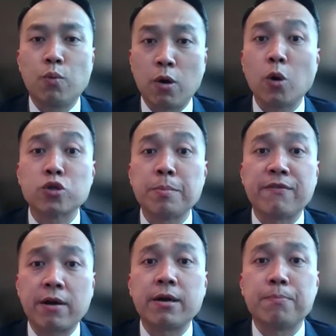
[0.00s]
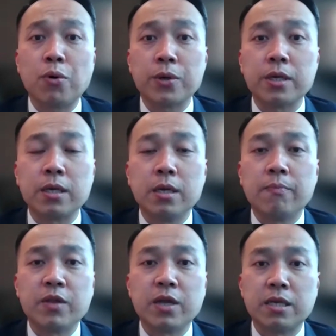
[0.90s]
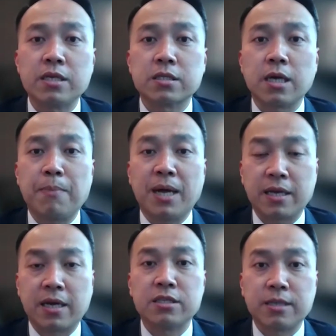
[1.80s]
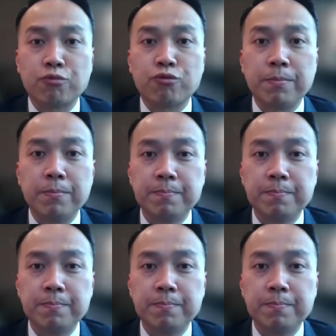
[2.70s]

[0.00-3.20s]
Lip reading: will also be very important in this particular subgroup.